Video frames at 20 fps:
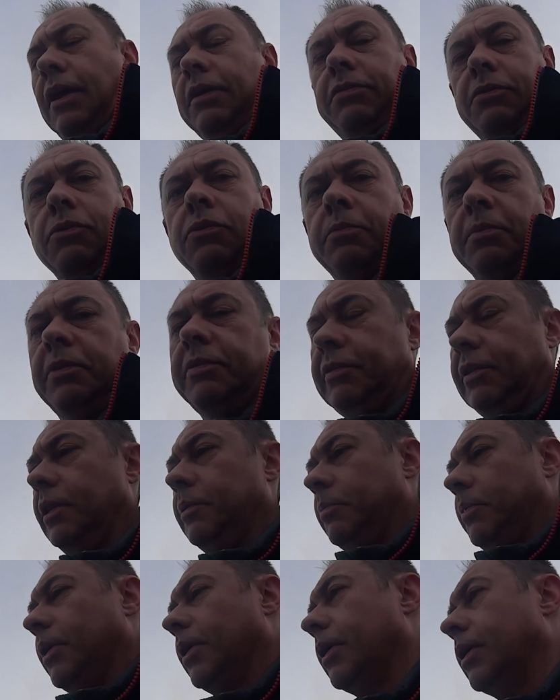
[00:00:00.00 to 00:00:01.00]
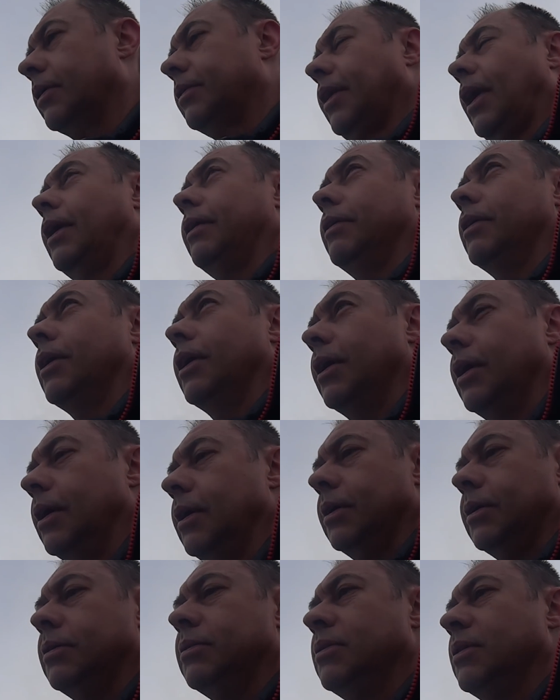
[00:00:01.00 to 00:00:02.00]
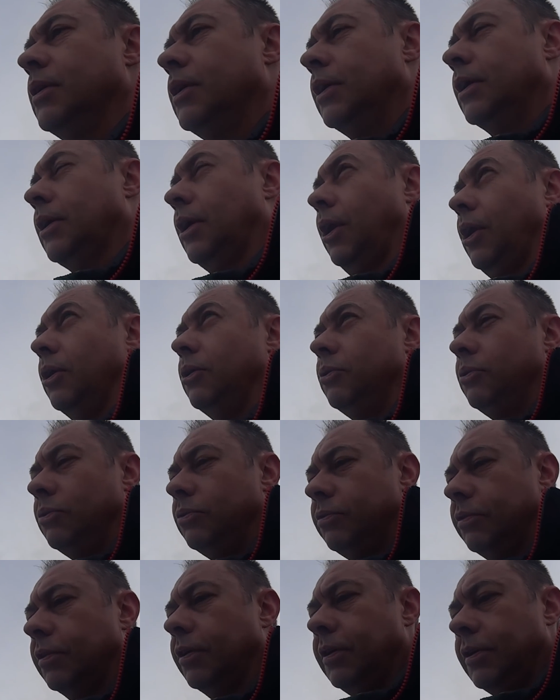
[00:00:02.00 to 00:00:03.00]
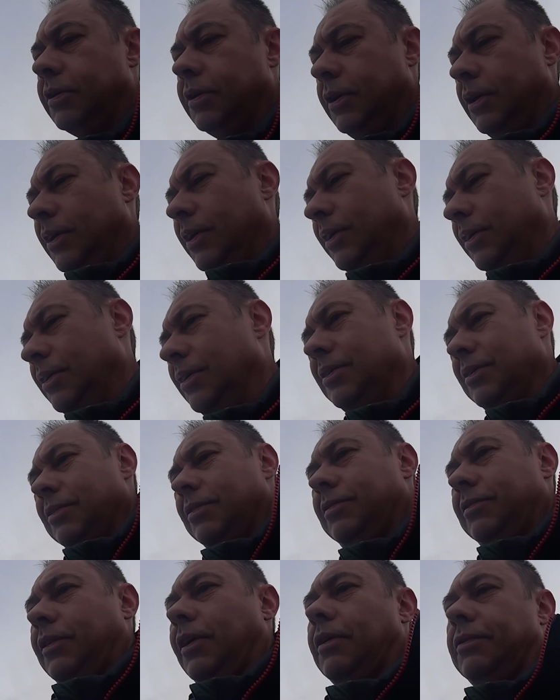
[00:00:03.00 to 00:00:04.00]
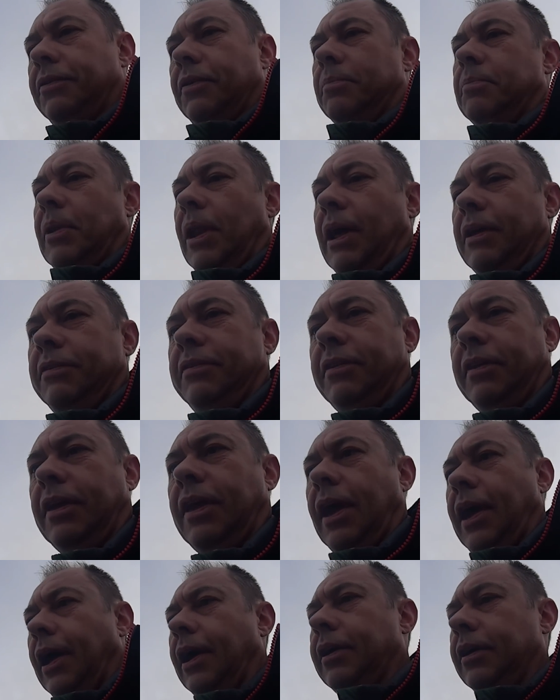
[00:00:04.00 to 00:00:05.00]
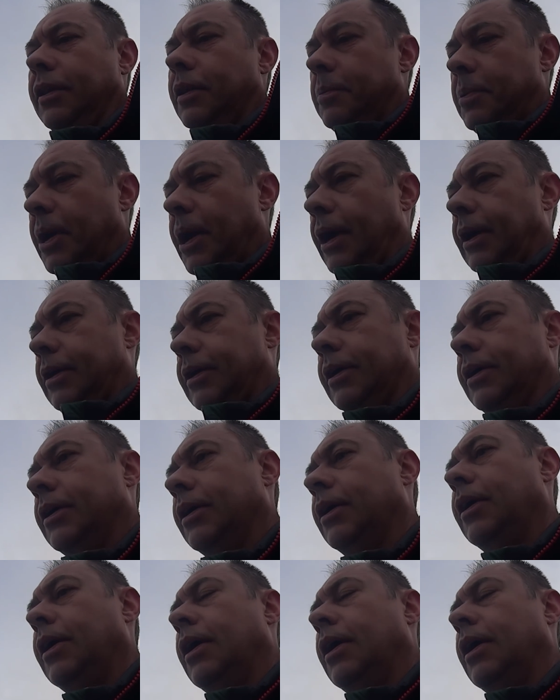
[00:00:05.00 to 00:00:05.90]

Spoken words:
That's got all my sleep gear, down gear, clothes, stuff I'm last to get out in the pack.